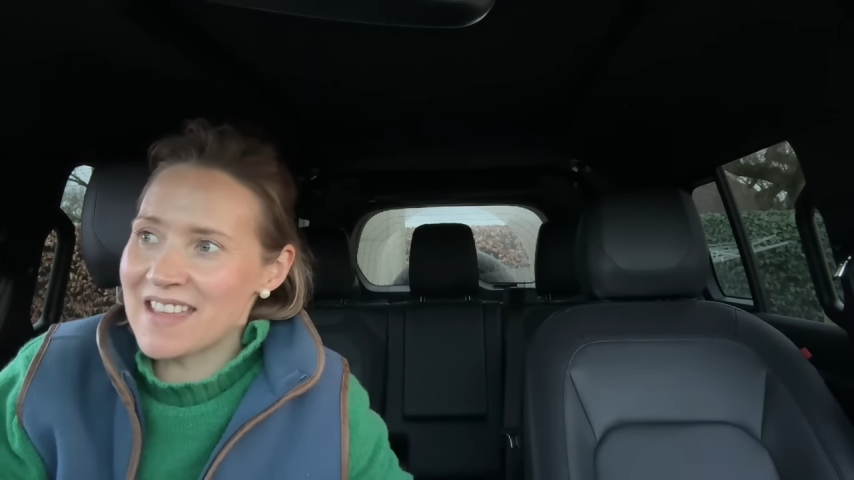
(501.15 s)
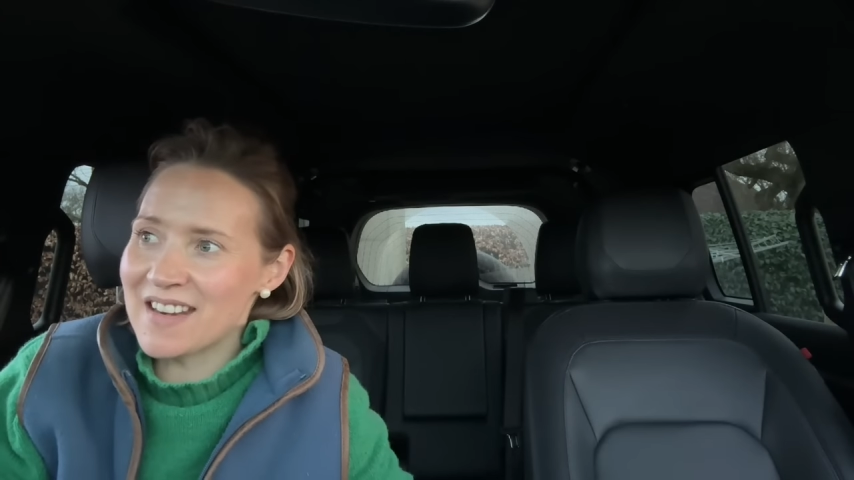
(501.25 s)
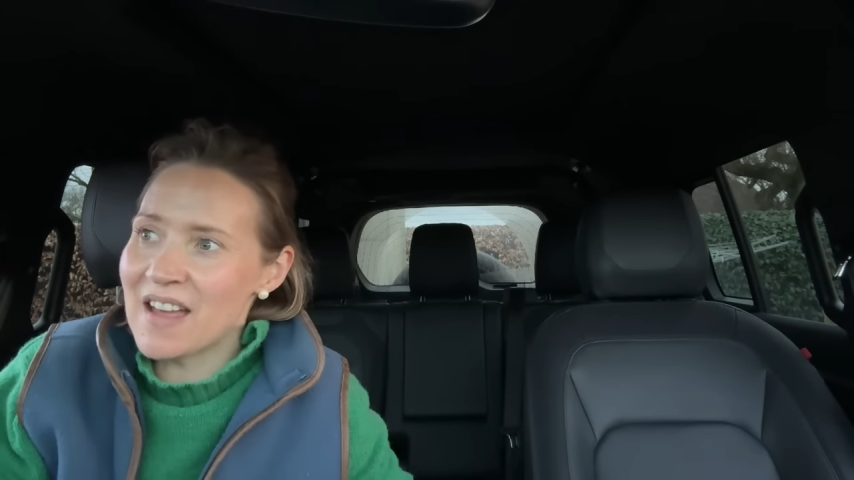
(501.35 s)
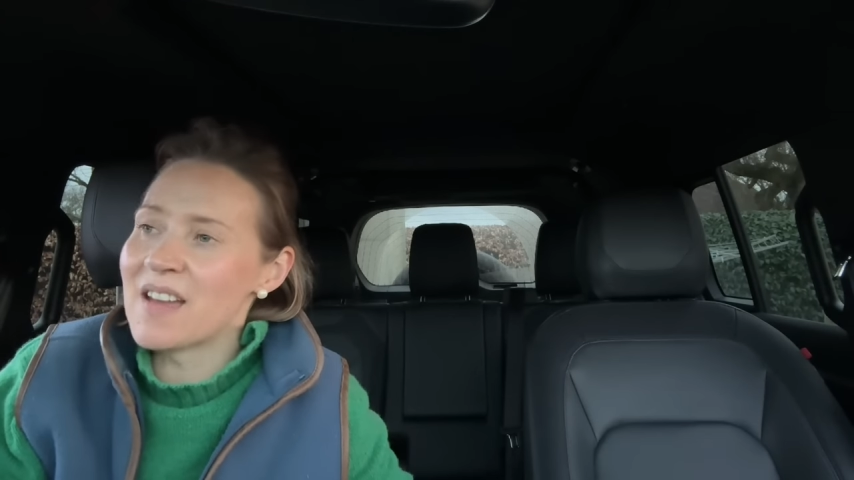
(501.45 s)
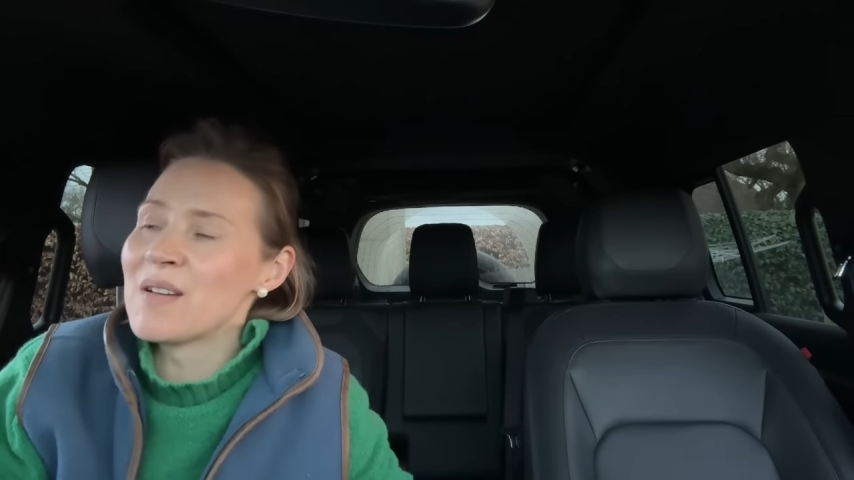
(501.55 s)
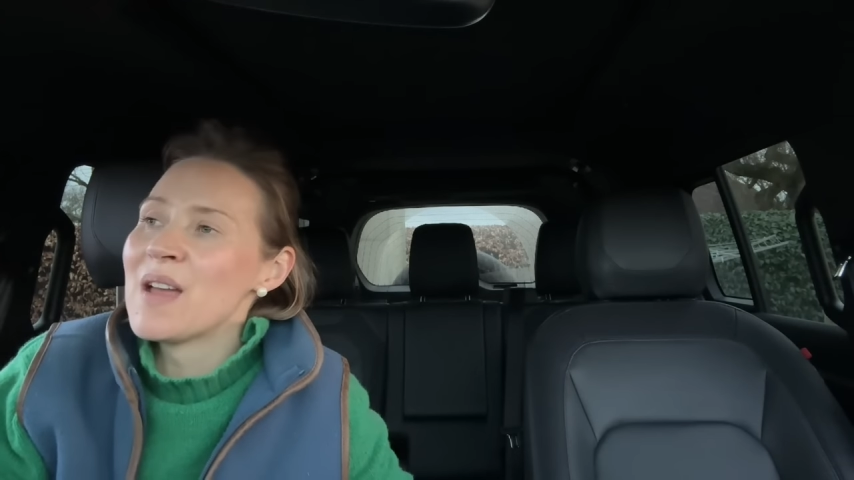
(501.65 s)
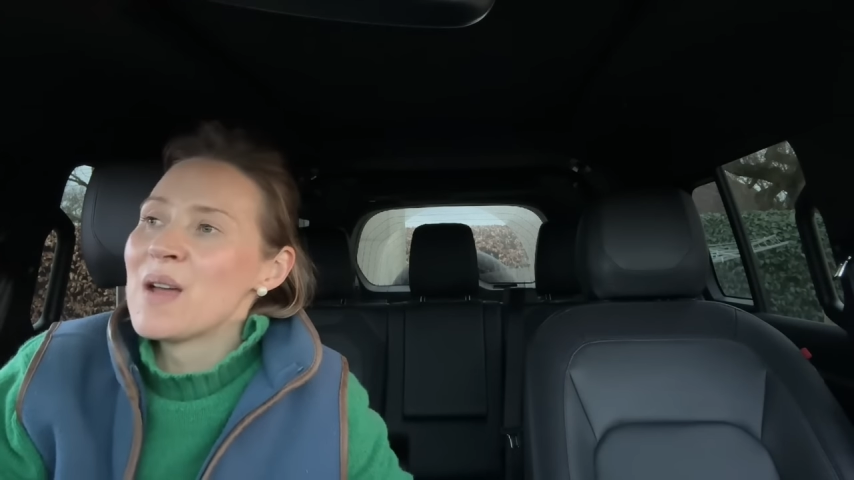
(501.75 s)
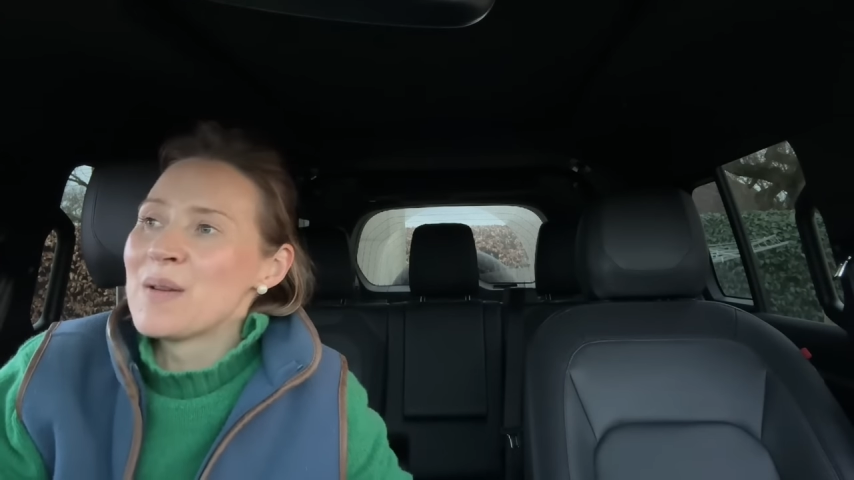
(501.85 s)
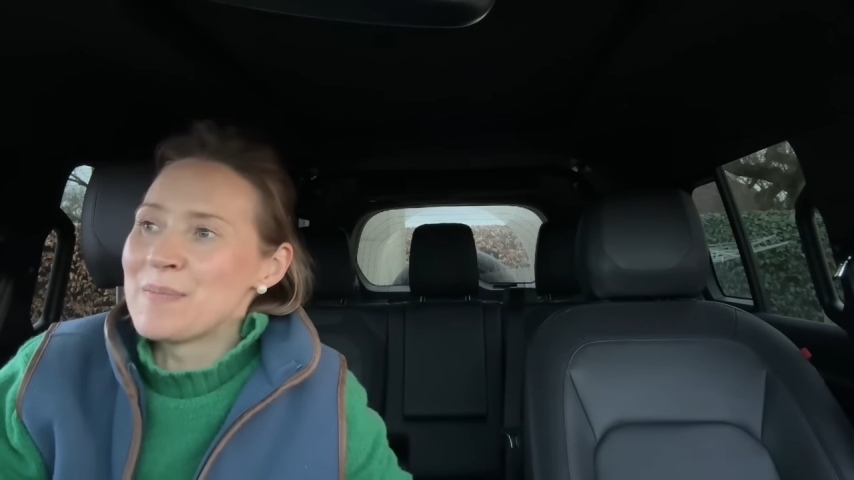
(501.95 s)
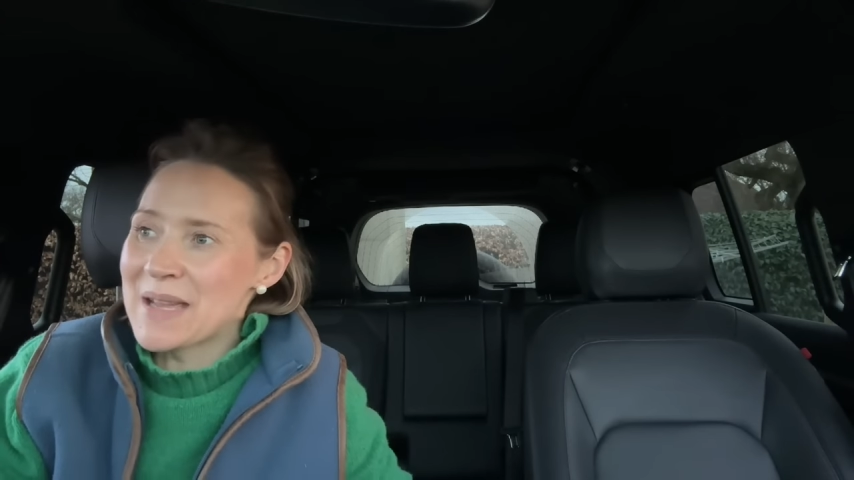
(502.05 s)
They know
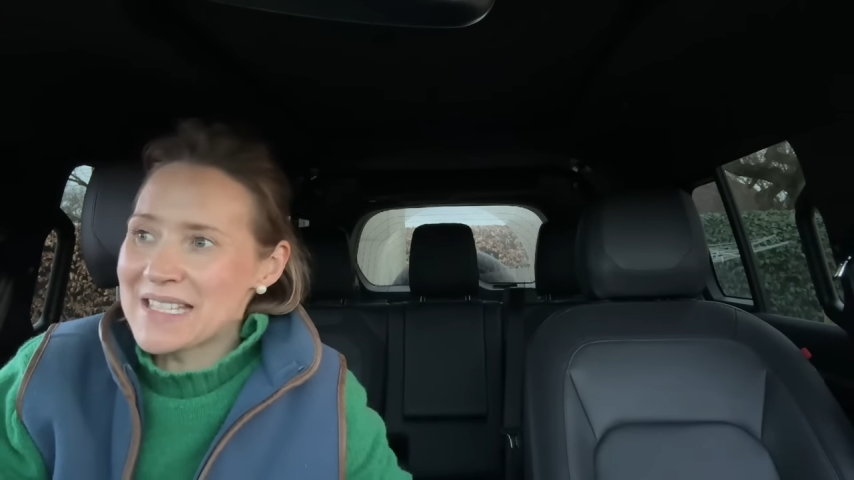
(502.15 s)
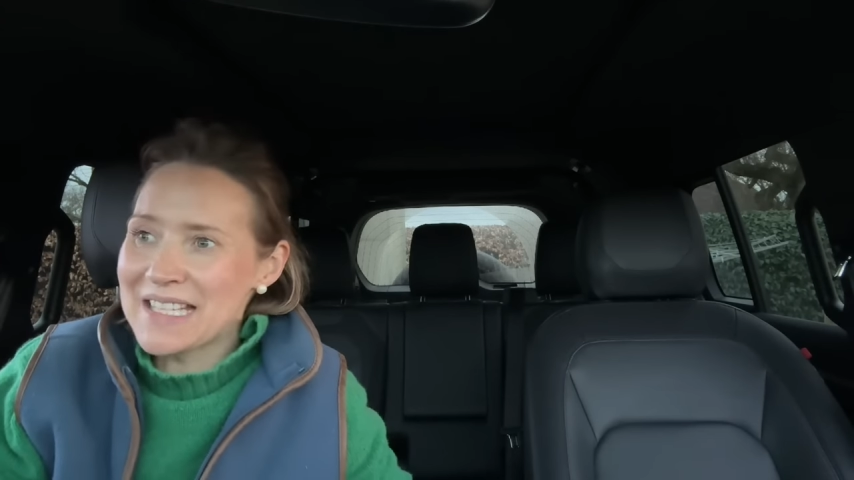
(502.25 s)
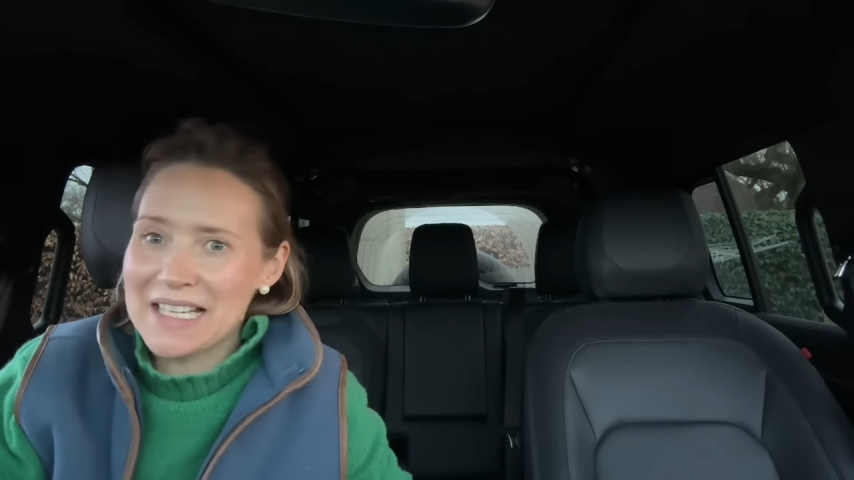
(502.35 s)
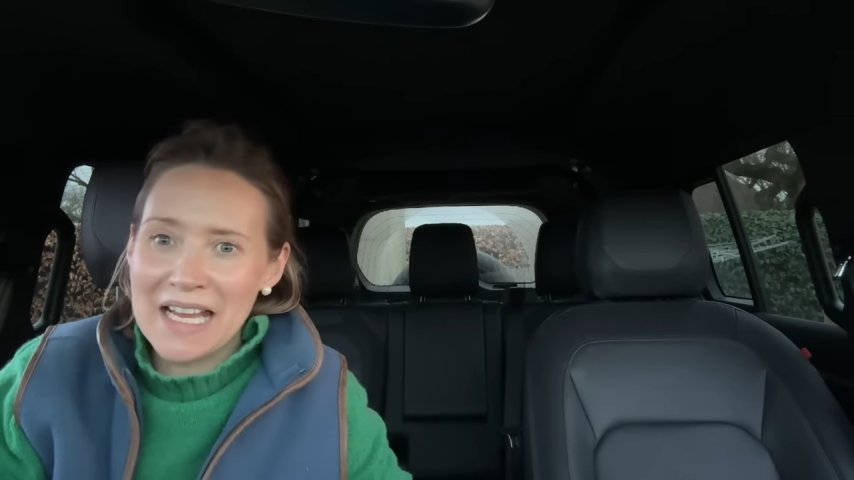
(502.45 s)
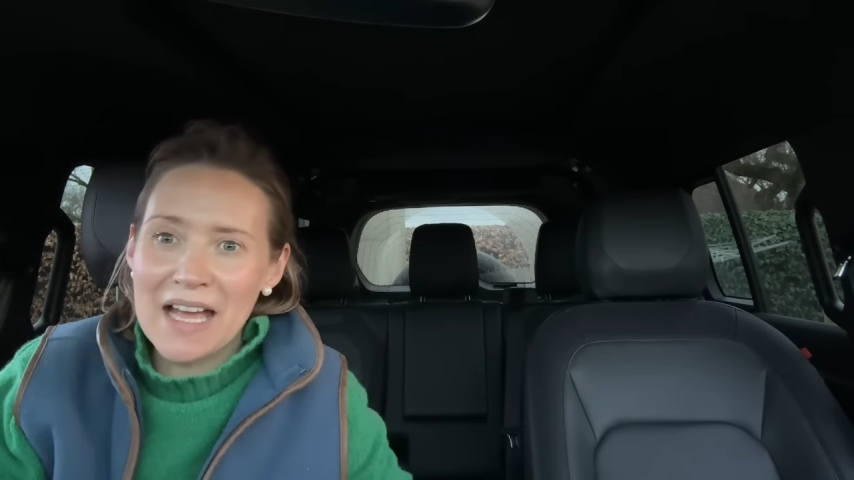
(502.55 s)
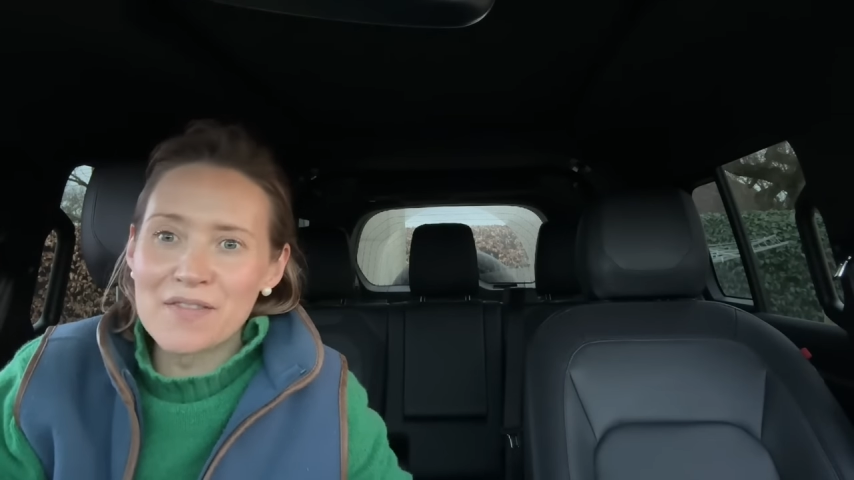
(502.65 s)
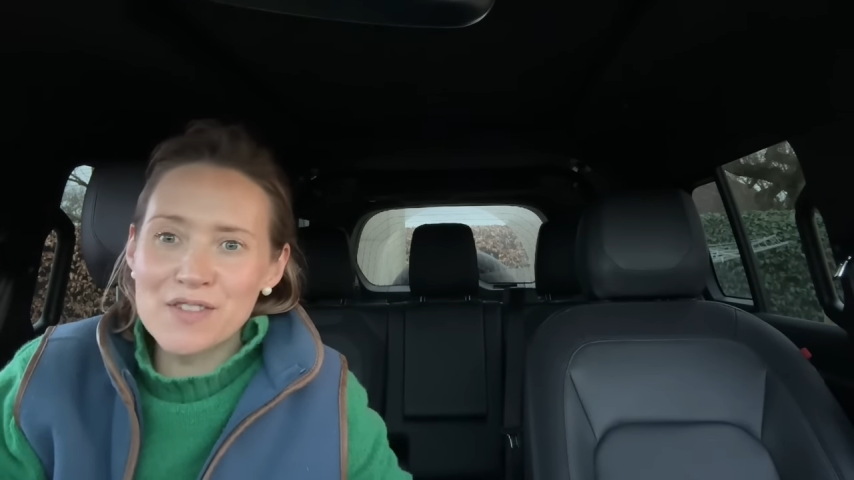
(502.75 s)
we basically have